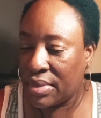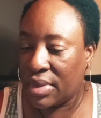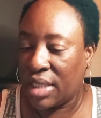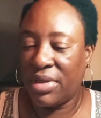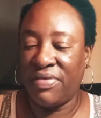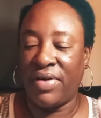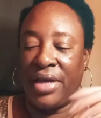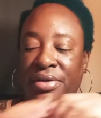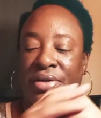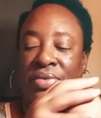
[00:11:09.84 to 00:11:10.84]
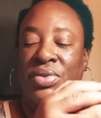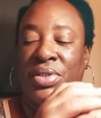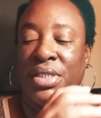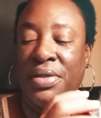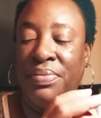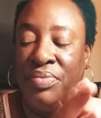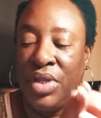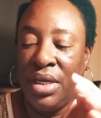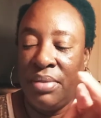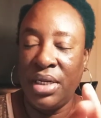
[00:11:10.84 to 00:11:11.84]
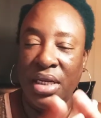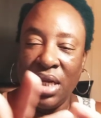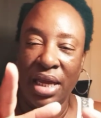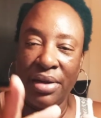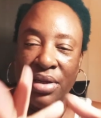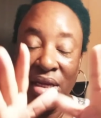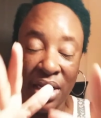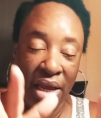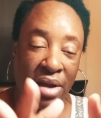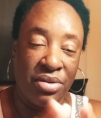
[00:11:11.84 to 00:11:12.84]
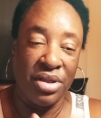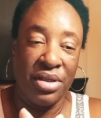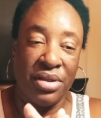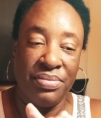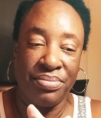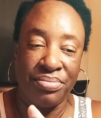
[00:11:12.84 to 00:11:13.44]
I may find her. We'll see. But anyhow, the